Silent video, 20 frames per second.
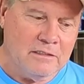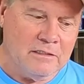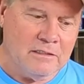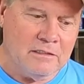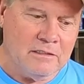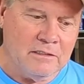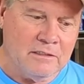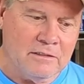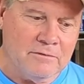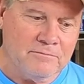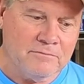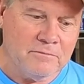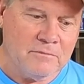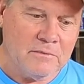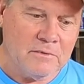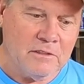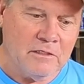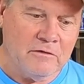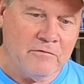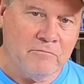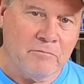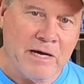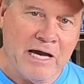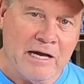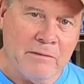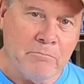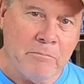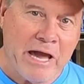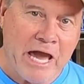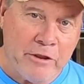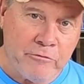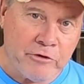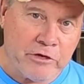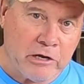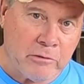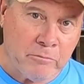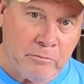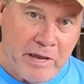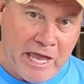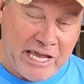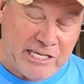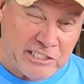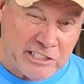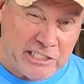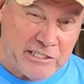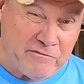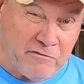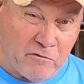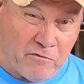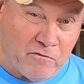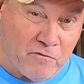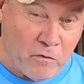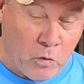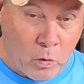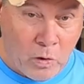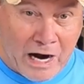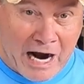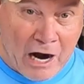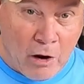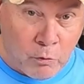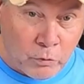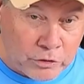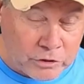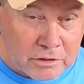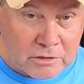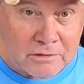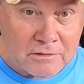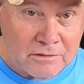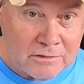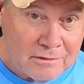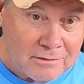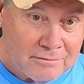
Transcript: um, of my battery capacity for four hours.